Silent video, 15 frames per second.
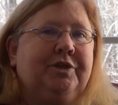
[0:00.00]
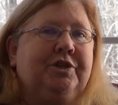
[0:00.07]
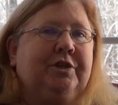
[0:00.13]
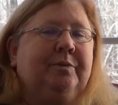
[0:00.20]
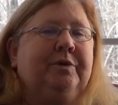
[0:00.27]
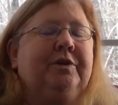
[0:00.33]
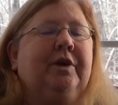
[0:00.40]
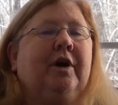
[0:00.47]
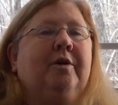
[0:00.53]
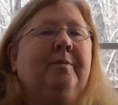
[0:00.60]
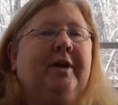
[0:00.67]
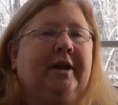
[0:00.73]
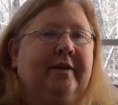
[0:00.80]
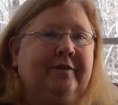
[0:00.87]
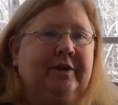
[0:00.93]
when she would talk
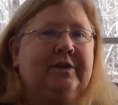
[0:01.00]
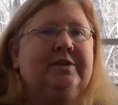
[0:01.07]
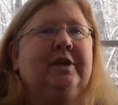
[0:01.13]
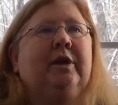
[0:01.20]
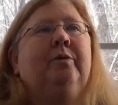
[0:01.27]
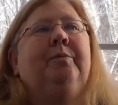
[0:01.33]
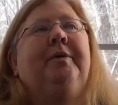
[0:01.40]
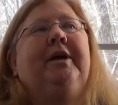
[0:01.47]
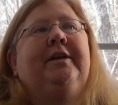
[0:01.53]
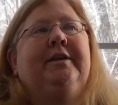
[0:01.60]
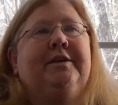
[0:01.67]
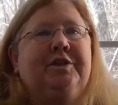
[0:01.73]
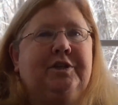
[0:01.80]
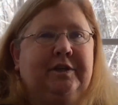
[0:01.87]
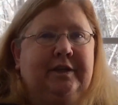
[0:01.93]
about evidence, and I would pay
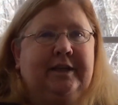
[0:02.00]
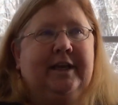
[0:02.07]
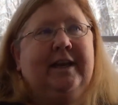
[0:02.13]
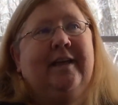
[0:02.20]
attention to the.